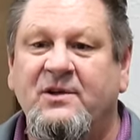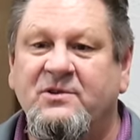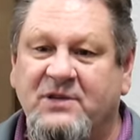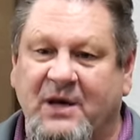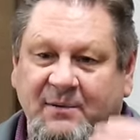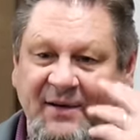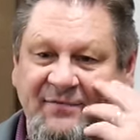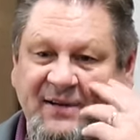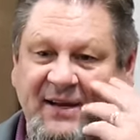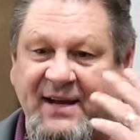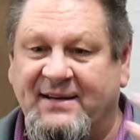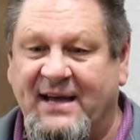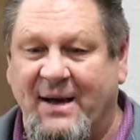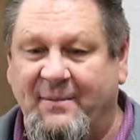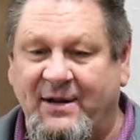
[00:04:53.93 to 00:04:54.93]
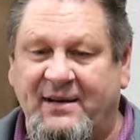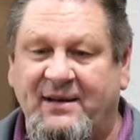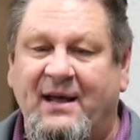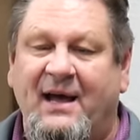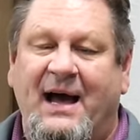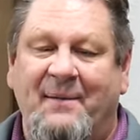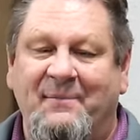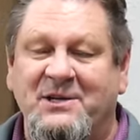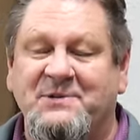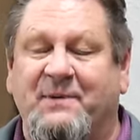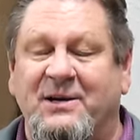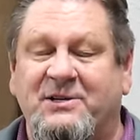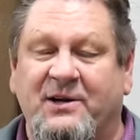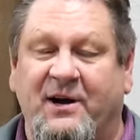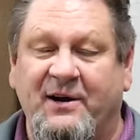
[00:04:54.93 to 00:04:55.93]
So I'm left eye dominant, I miss
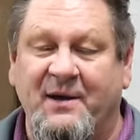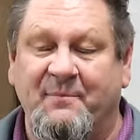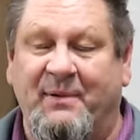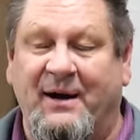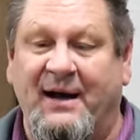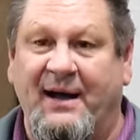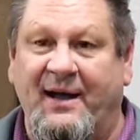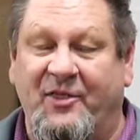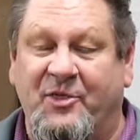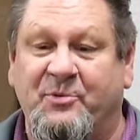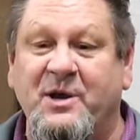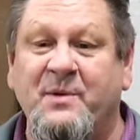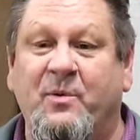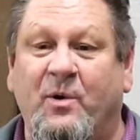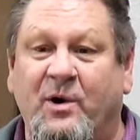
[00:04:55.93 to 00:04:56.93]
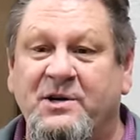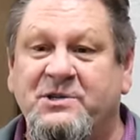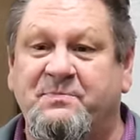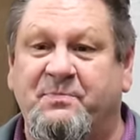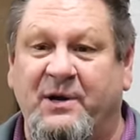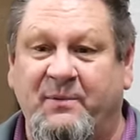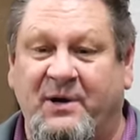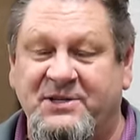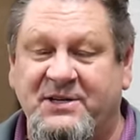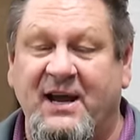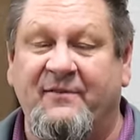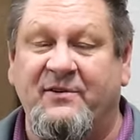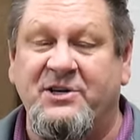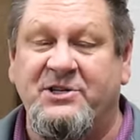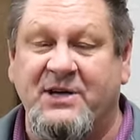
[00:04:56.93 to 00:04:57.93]
my target by 3 boards pretty much
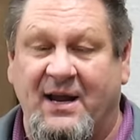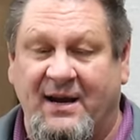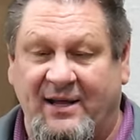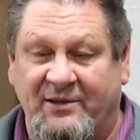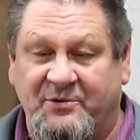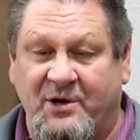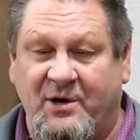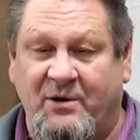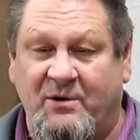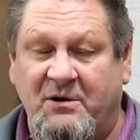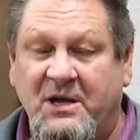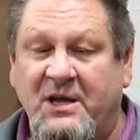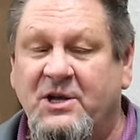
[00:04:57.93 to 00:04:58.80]
every shot I throw.